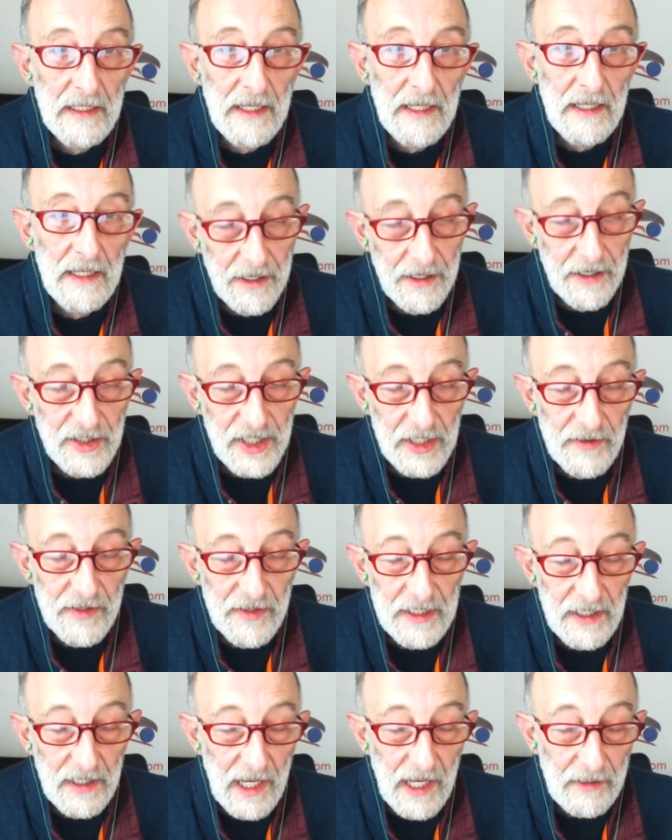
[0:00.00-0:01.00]
and also
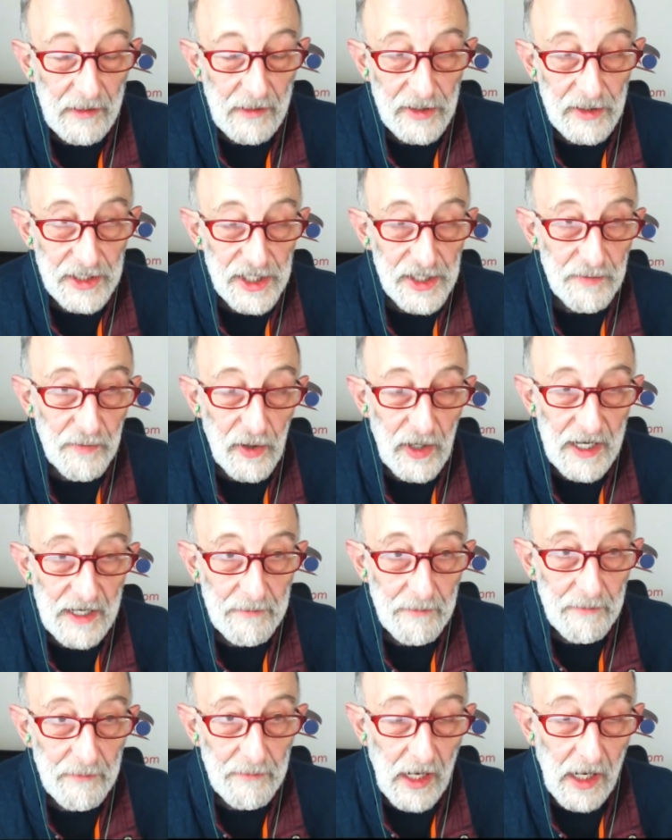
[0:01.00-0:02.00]
the language is
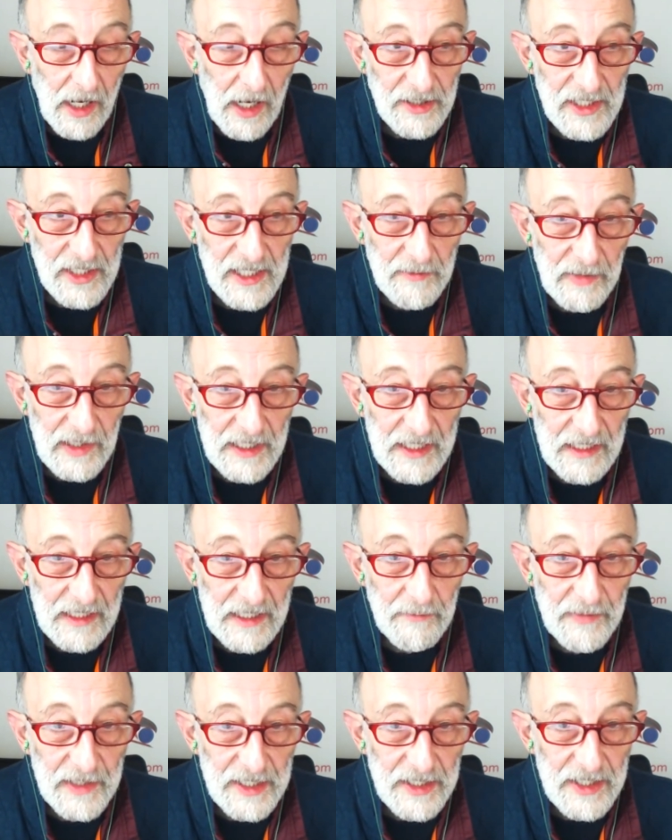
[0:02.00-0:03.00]
spread beyond simply the
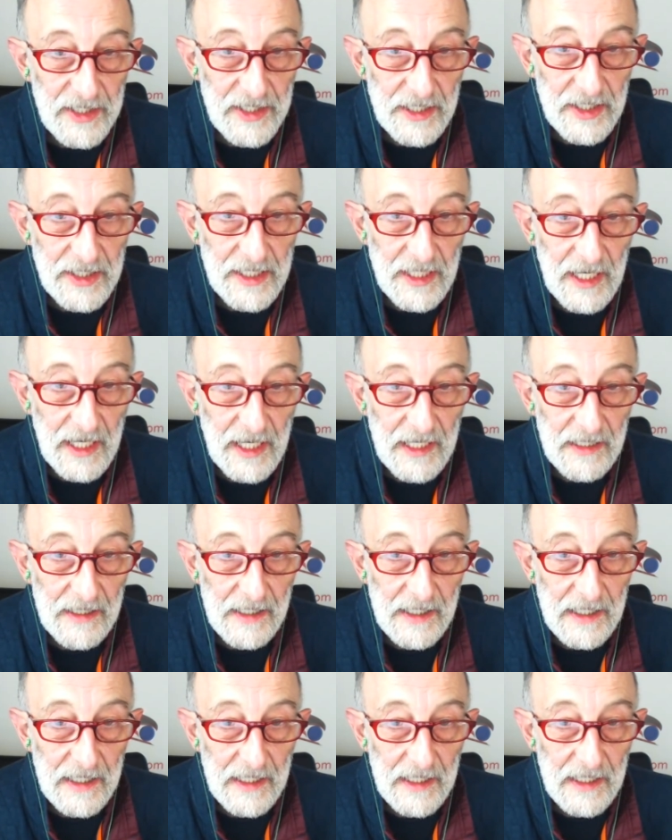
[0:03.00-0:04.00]
business and
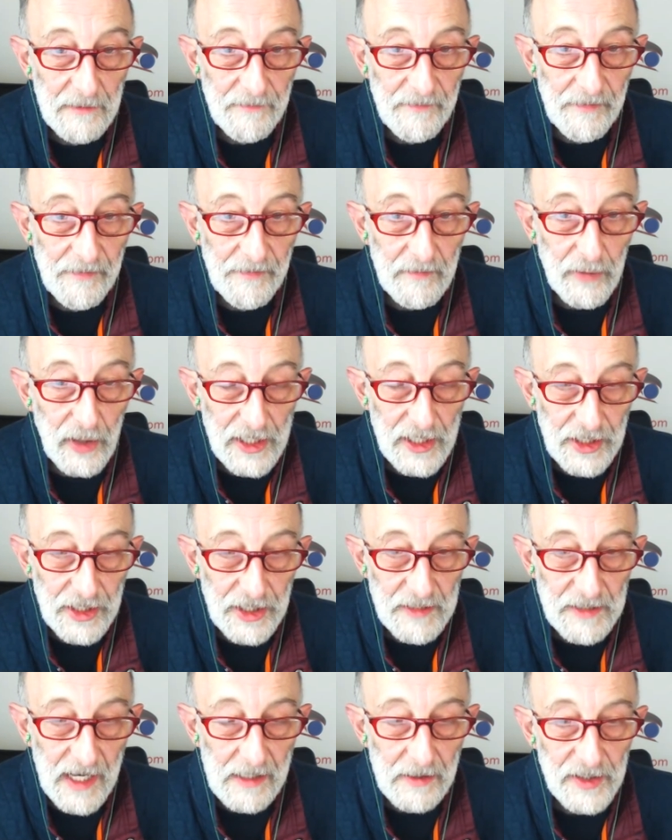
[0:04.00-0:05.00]
the
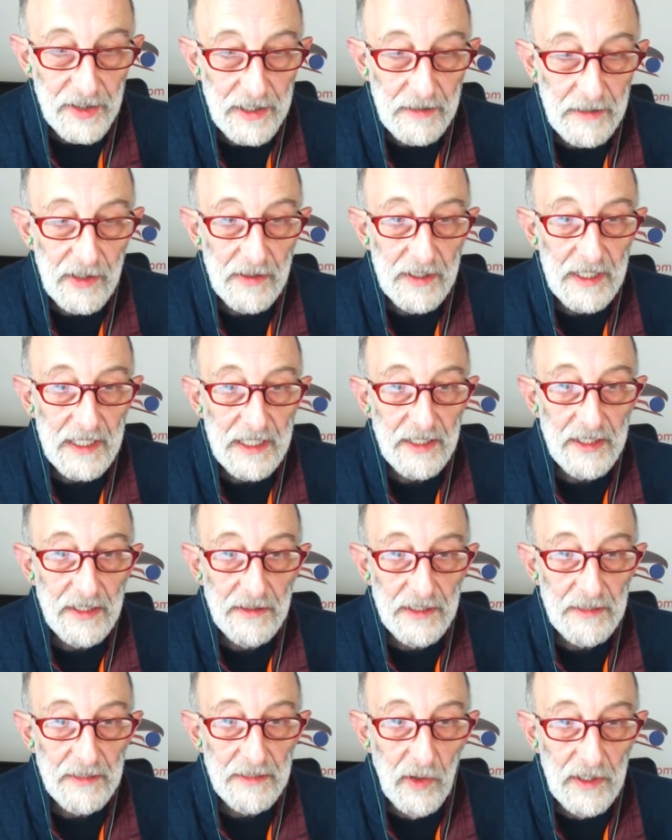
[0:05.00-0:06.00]
precious metals community. So
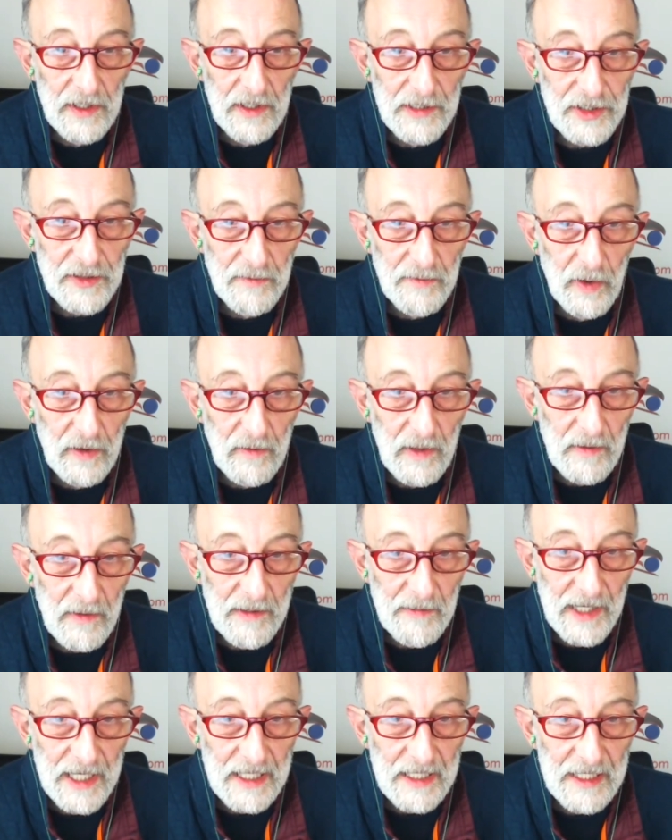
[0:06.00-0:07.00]
it's much more what we
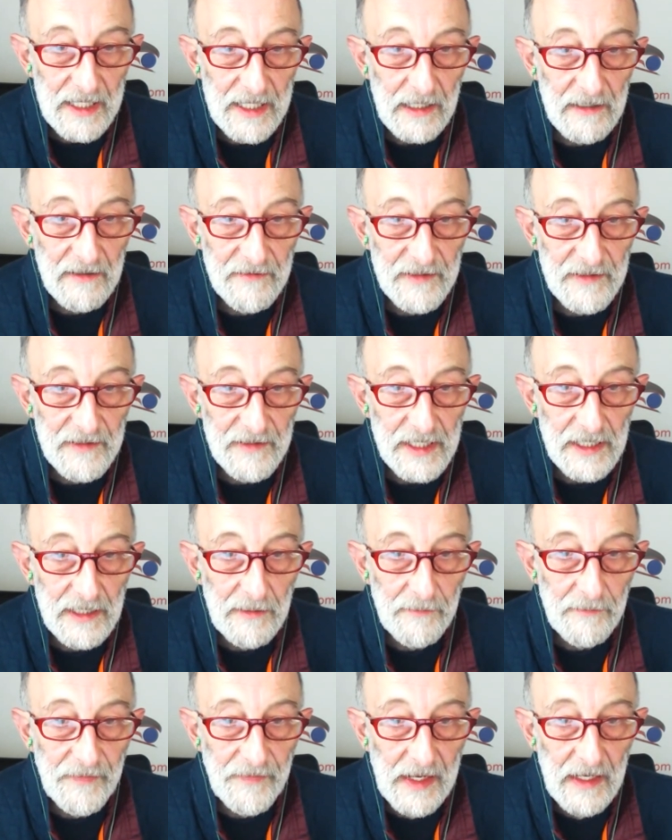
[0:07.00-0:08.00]
might think of as
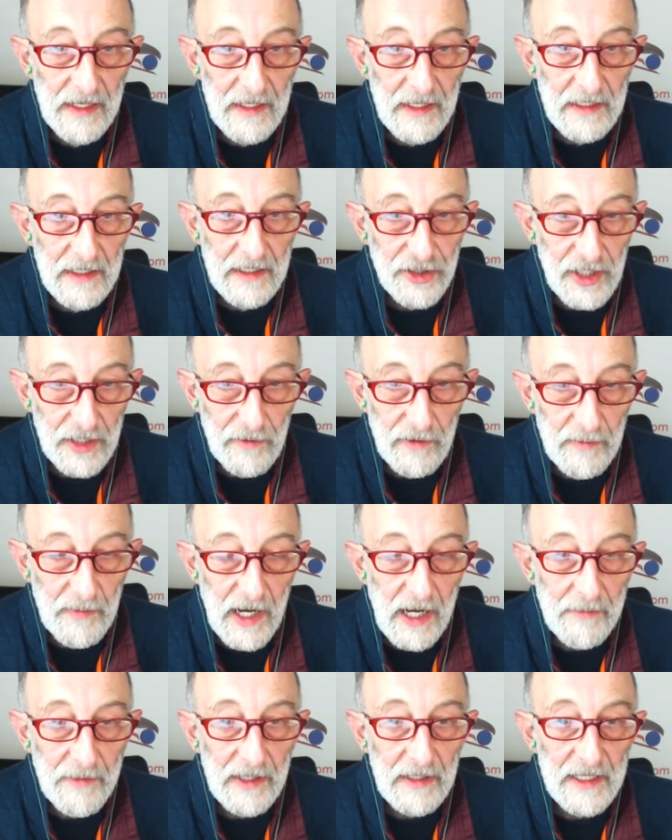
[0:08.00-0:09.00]
a general
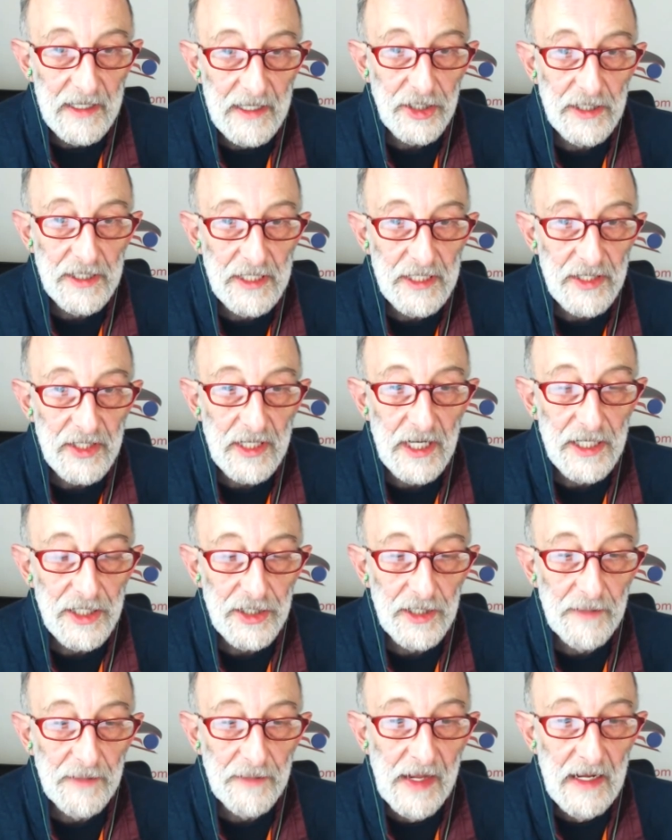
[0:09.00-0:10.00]
population
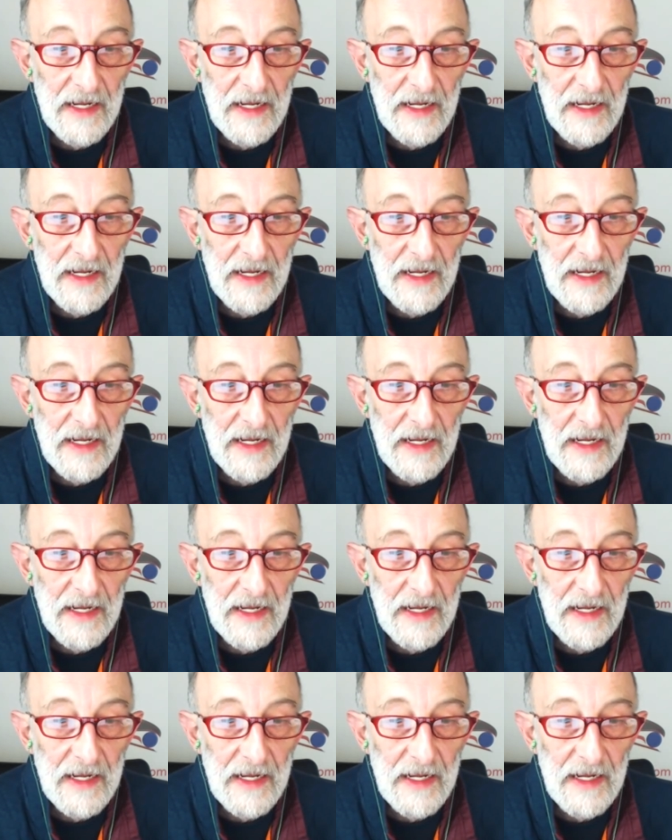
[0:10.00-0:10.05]
discussion.